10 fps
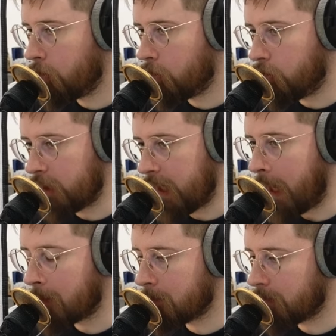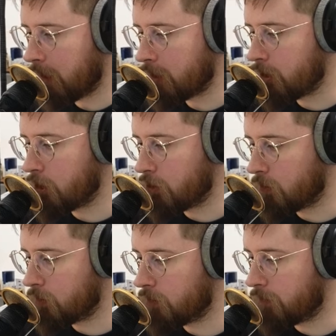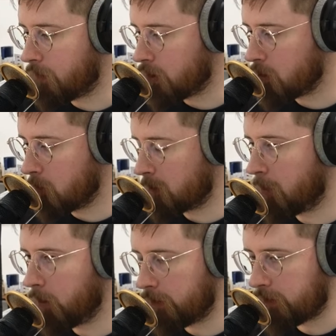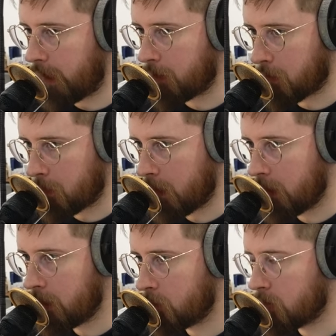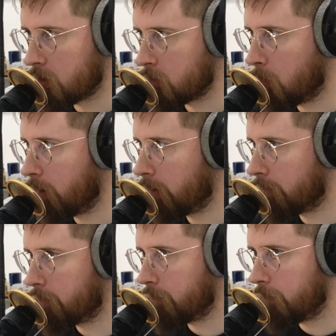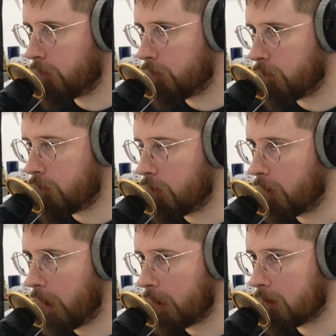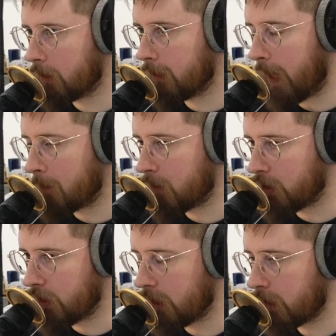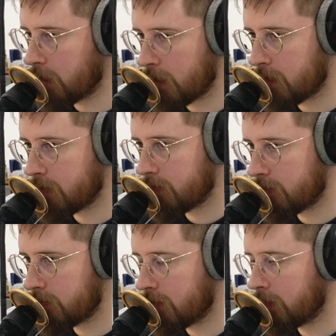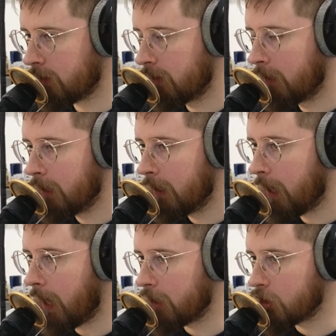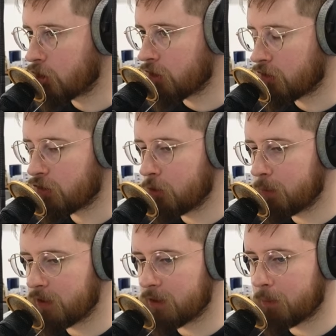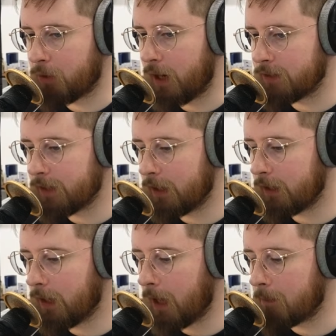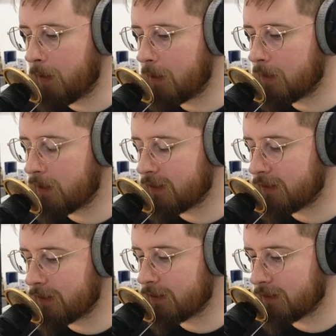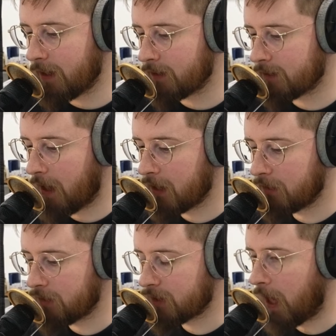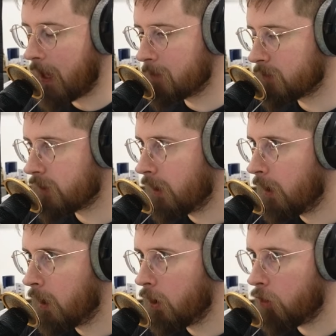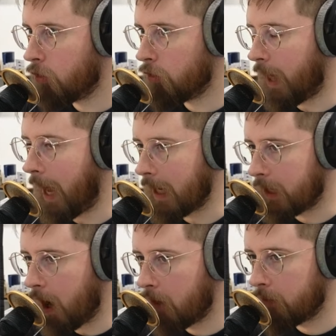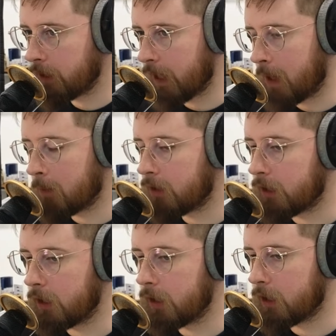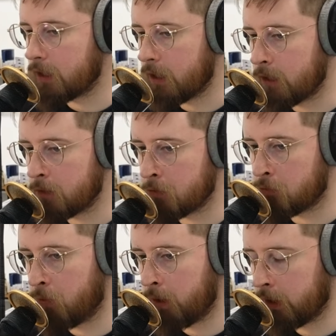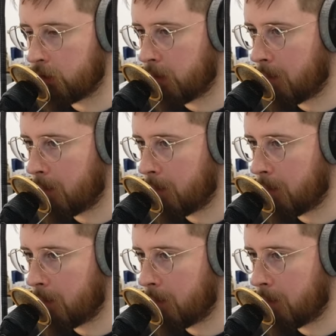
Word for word: the game that they did choose to feature was Baldur's Gate 3 which is one of the like game of the year contenders this year mm. and it's just super surprising and maybe this is a sign of the times that a current game of the year contender is running on a